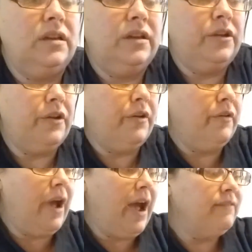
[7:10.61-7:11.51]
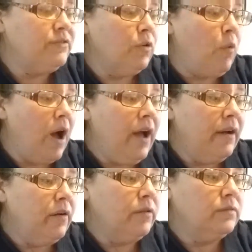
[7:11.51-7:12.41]
You know, after a
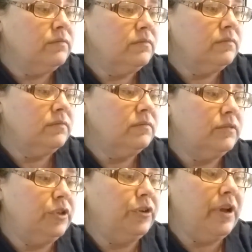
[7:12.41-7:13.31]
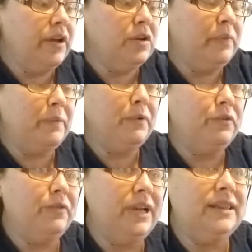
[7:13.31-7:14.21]
while, you're not going to be able to
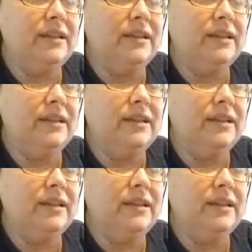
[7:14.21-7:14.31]
read